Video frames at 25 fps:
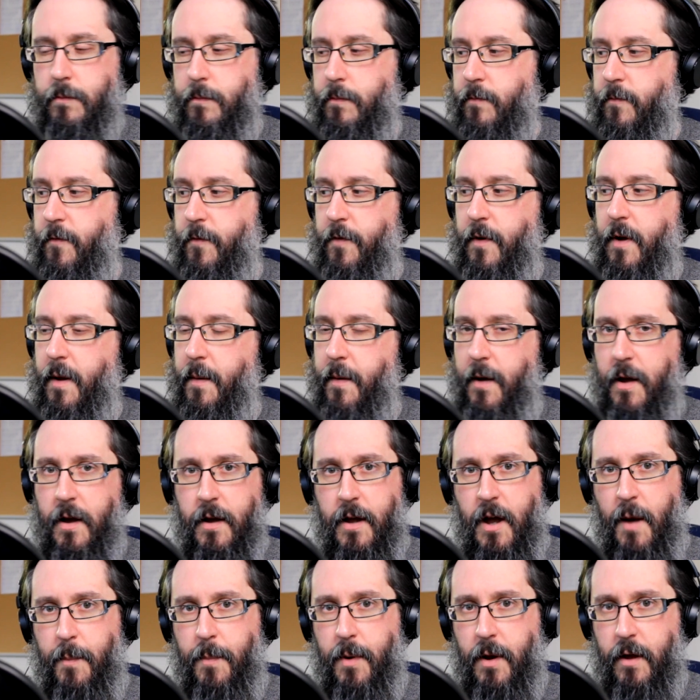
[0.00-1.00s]
for a
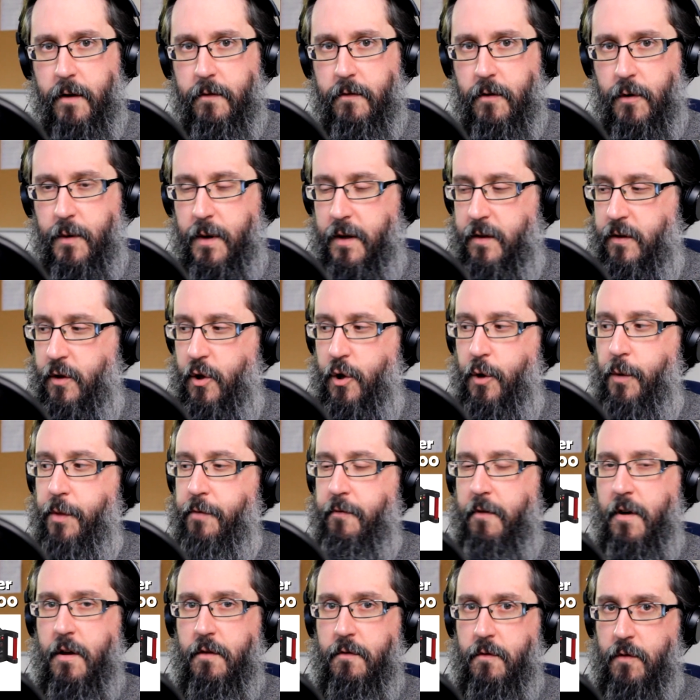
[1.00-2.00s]
couple £100,
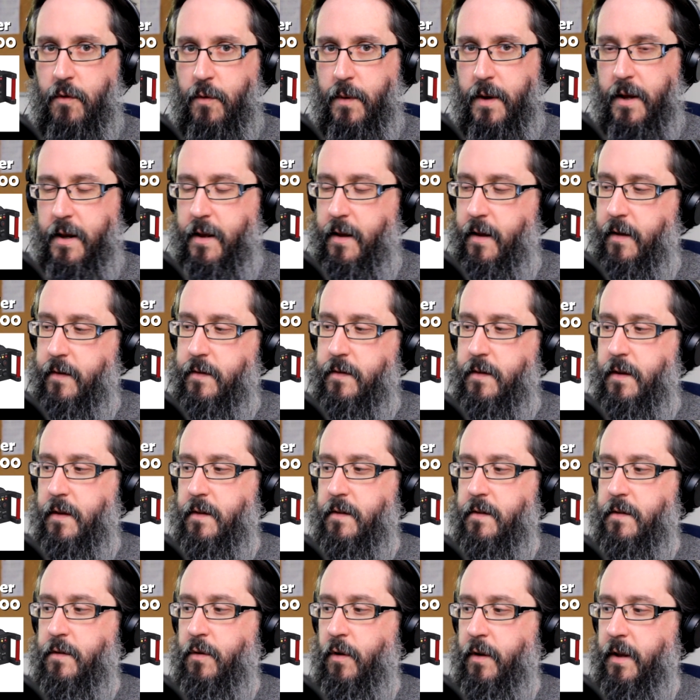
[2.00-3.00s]
200-300 quid.
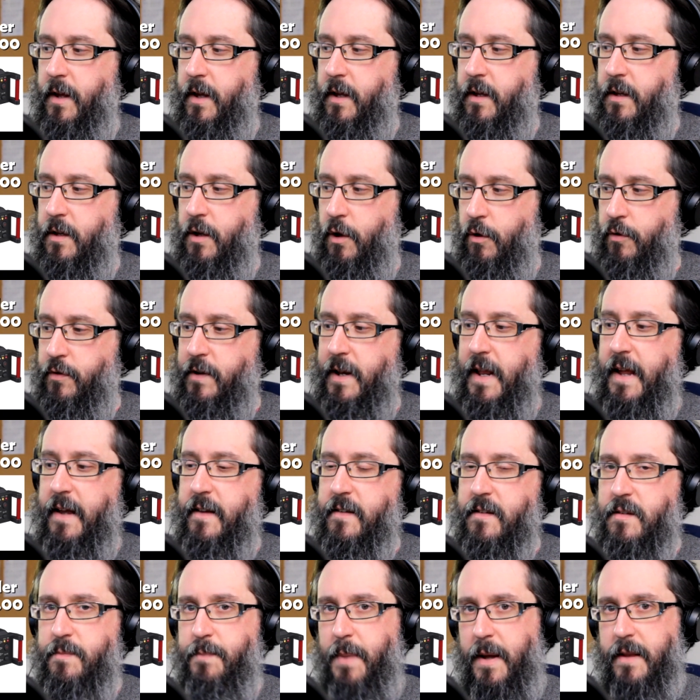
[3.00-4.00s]
It's not a hugely
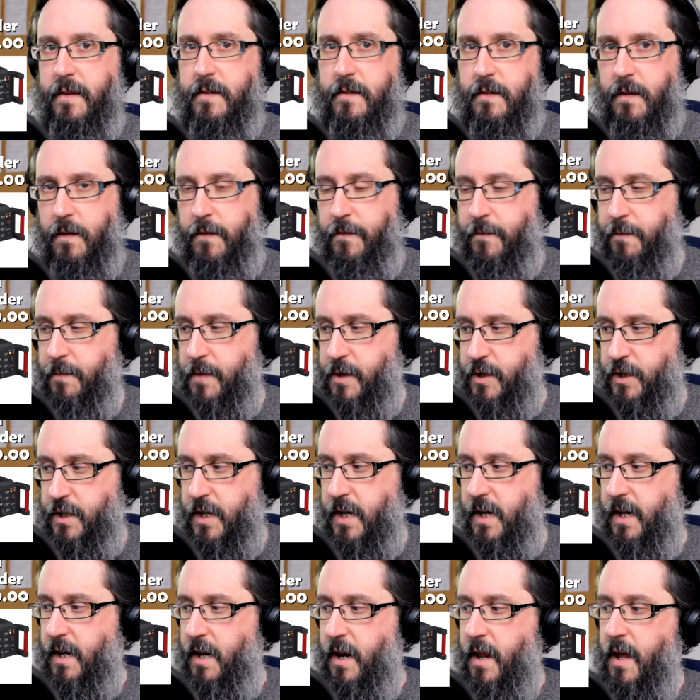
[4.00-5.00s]
expensive
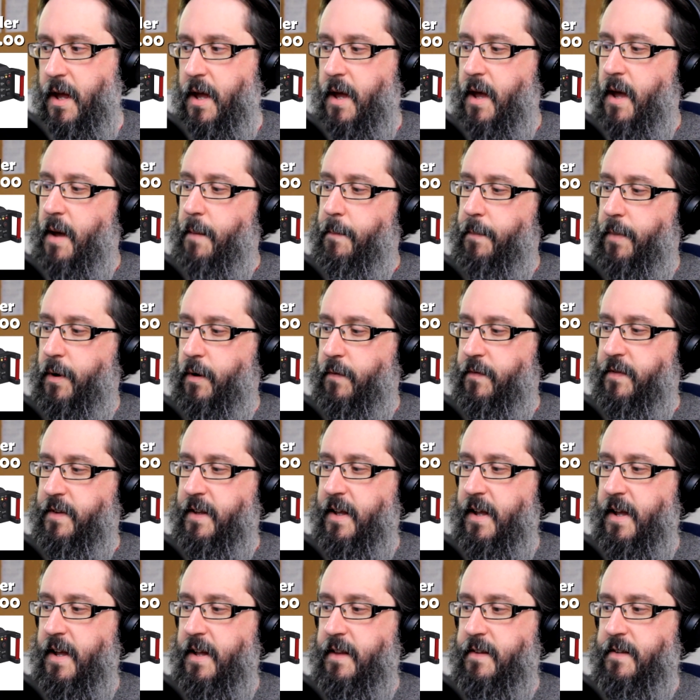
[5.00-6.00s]
machine, but
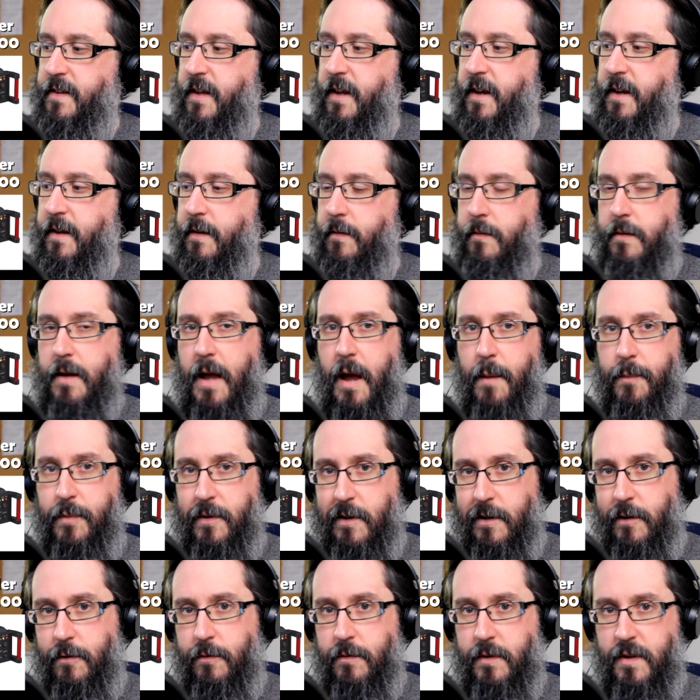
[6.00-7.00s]
obviously it's a
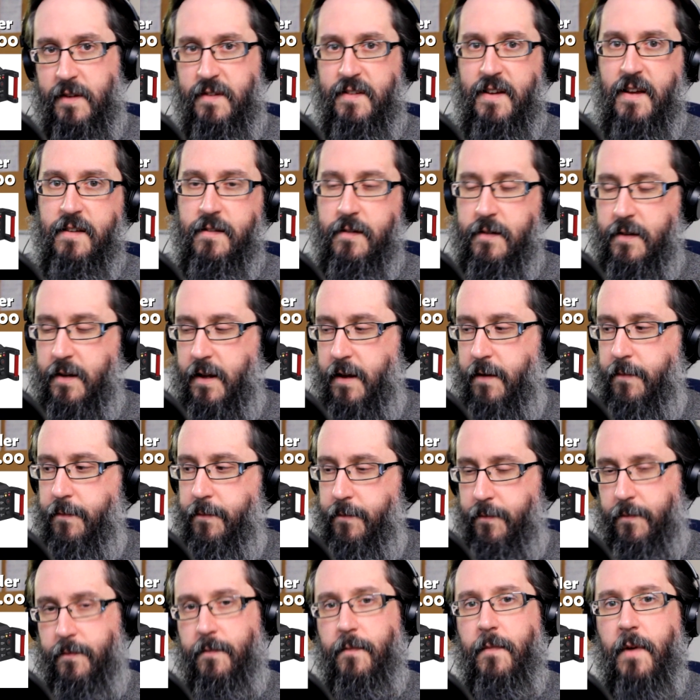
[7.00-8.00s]
absolute necessity
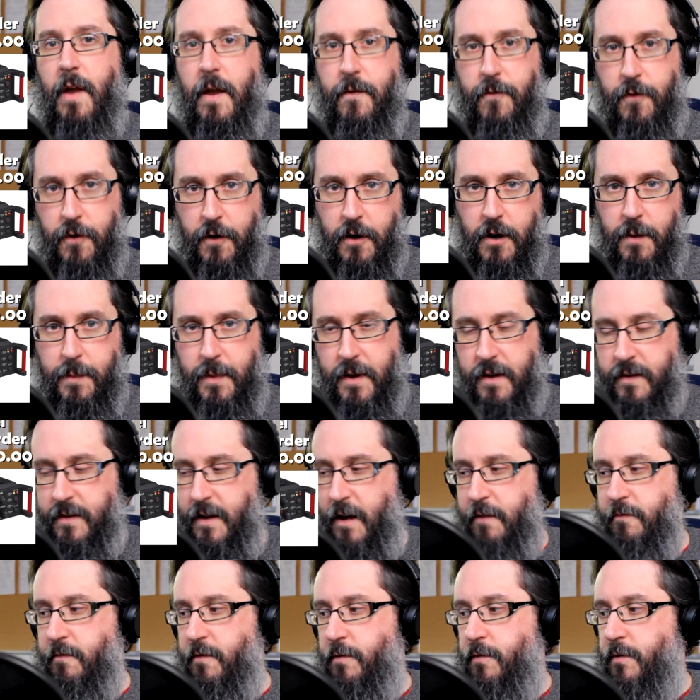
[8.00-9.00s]
if you're going to be a
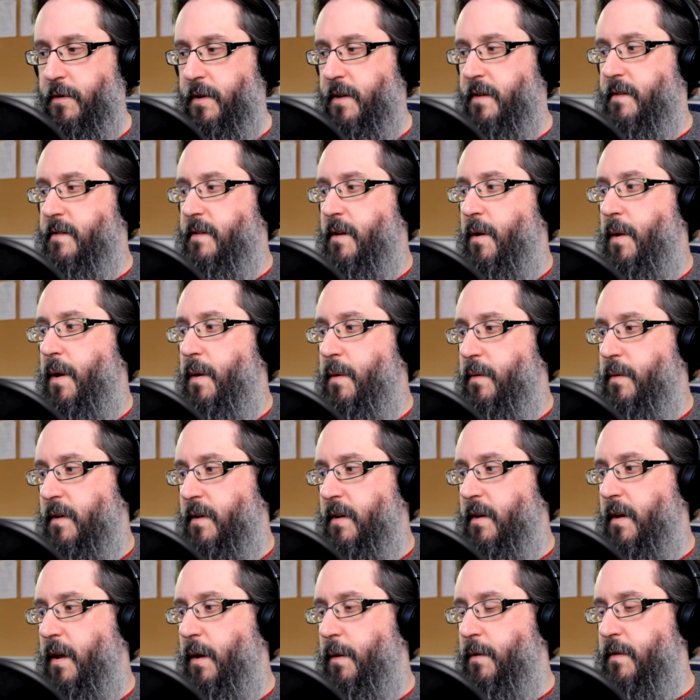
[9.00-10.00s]
sound recordist. So
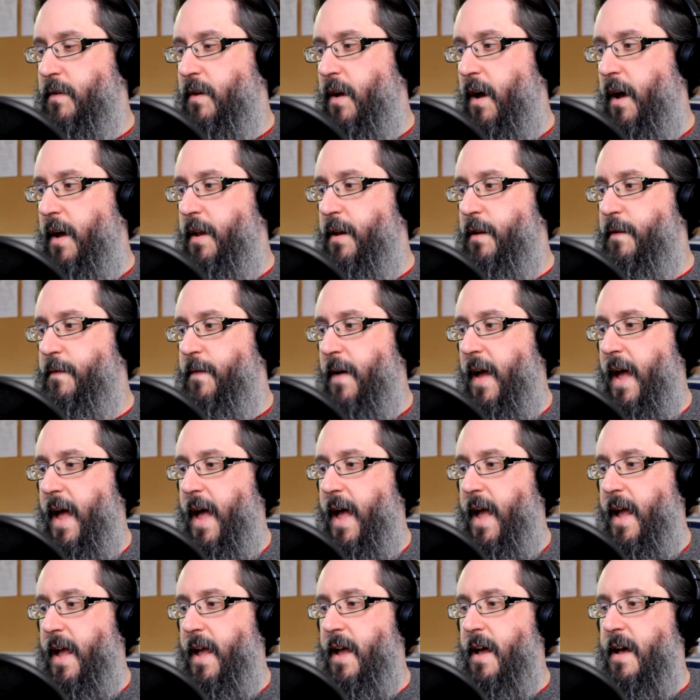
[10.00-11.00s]
it was kind of
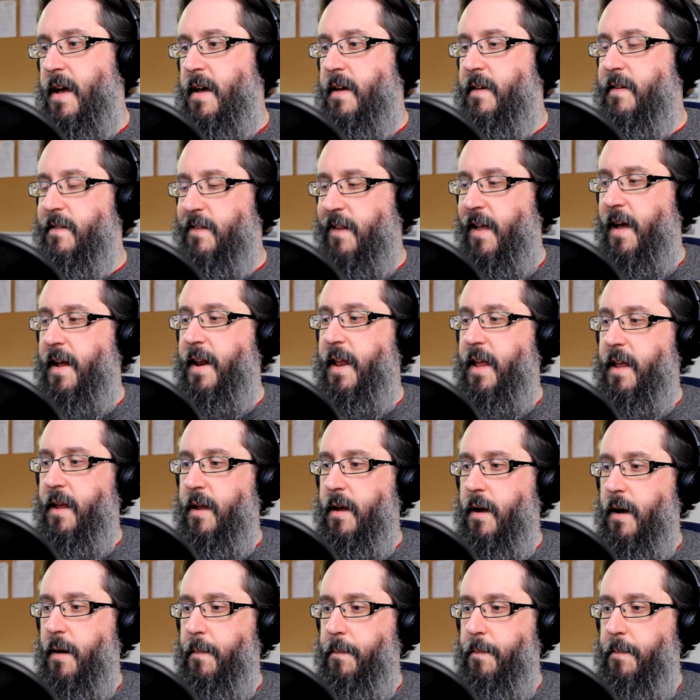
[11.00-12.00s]
a
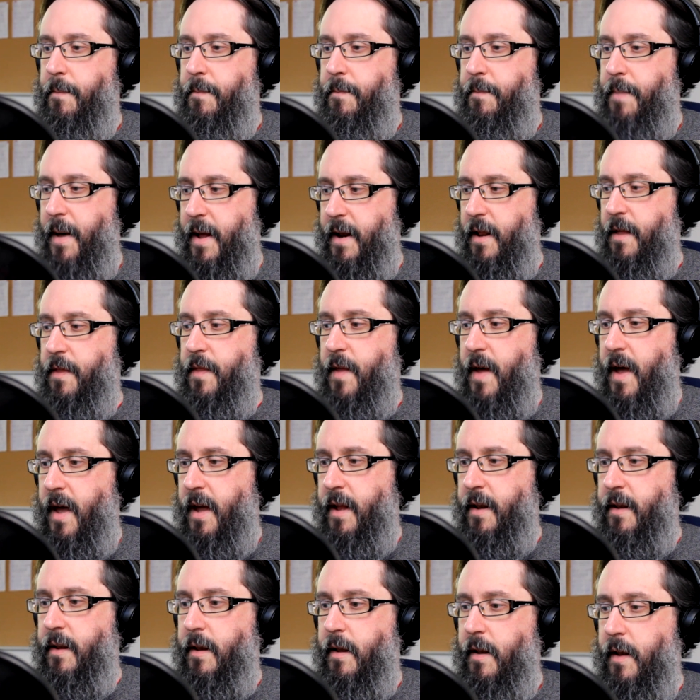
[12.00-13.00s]
slightly better
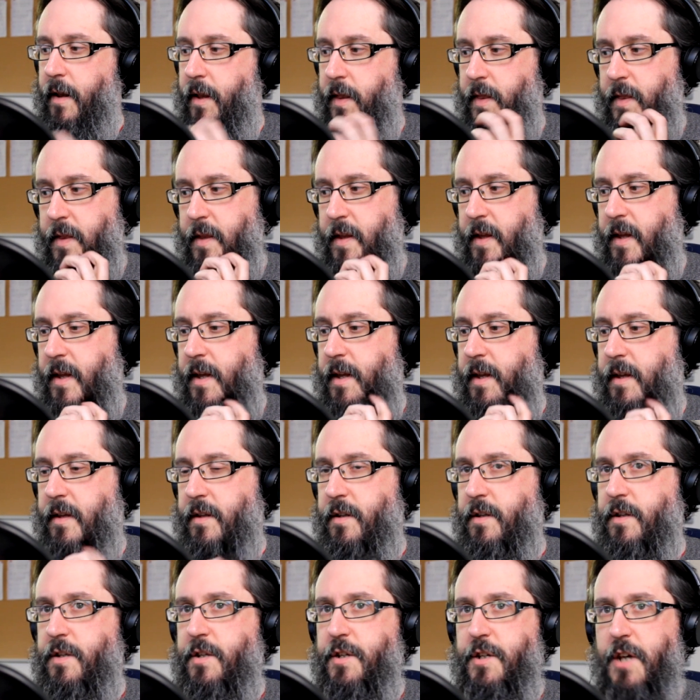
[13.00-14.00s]
than the
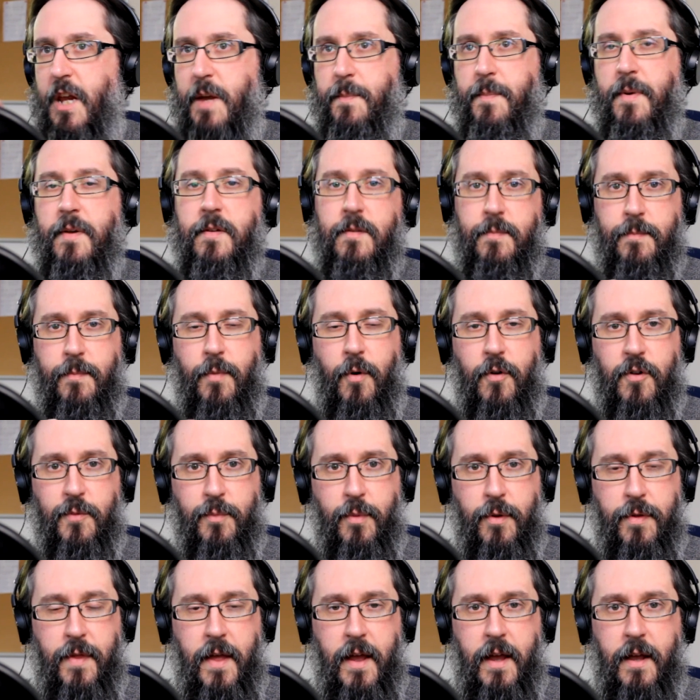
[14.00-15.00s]
cheapest
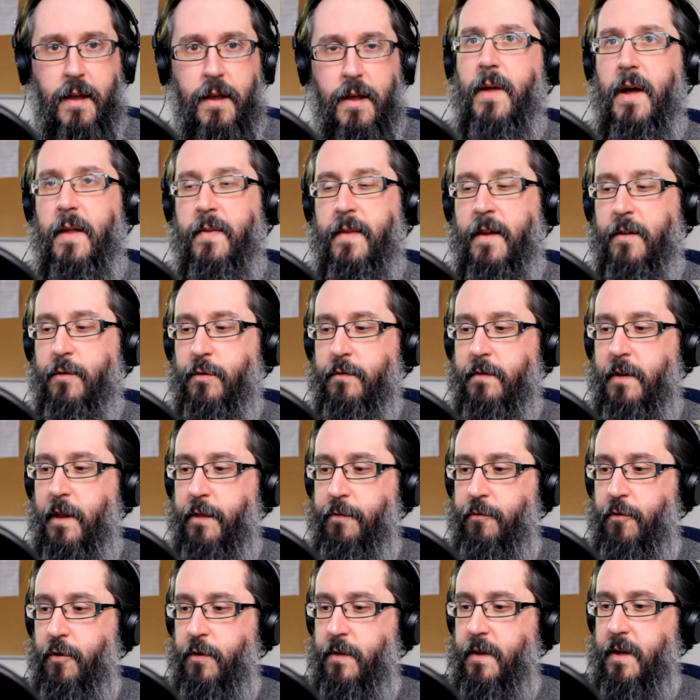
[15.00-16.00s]
possible thing, and that's what
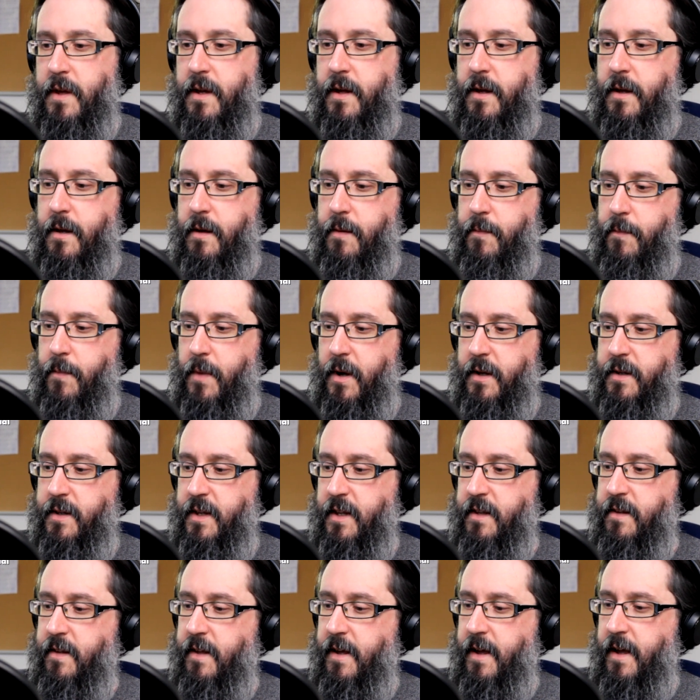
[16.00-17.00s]
went through my
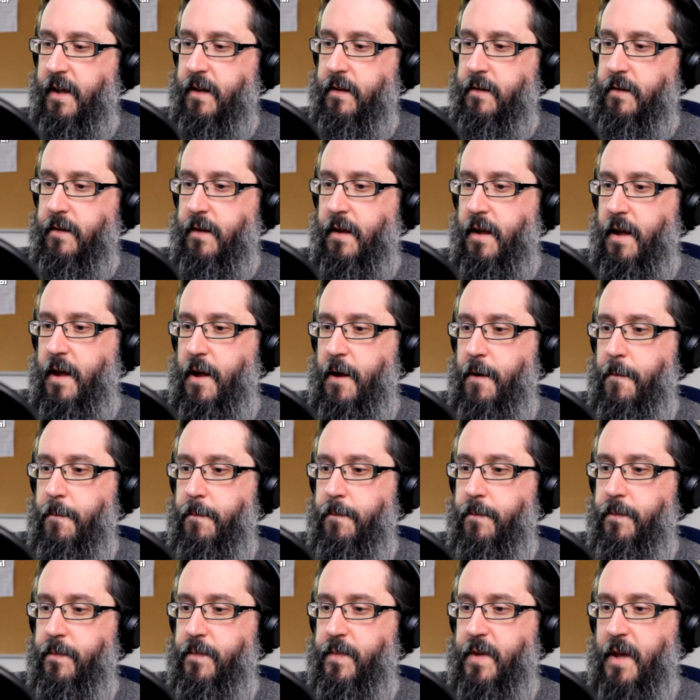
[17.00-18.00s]
DT8
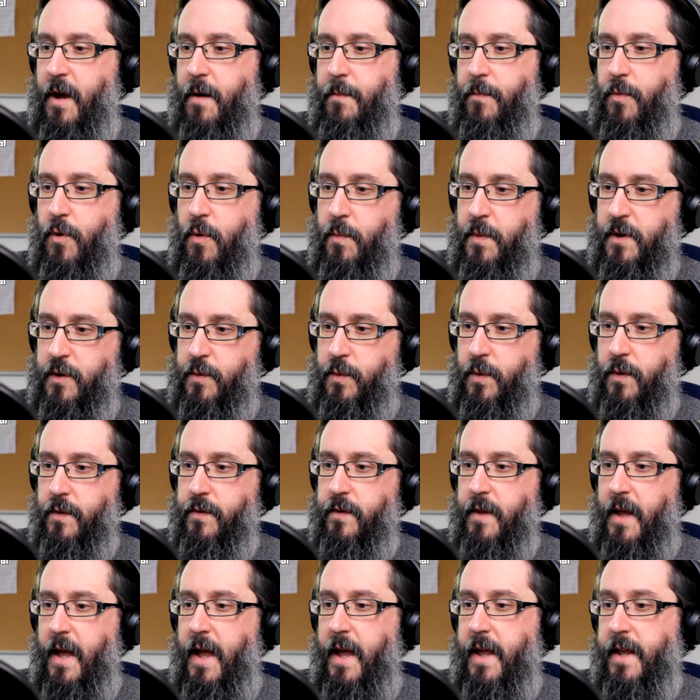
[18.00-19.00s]
soundboard, which
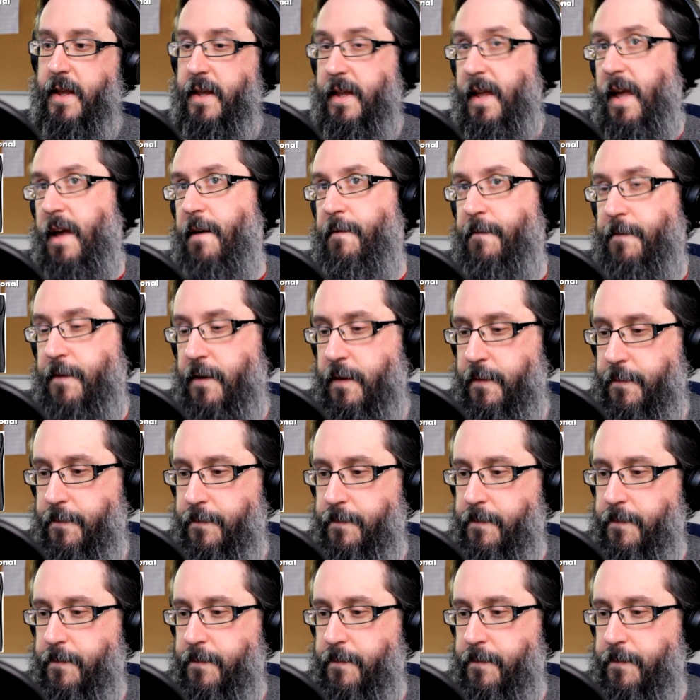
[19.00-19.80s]
was a gift.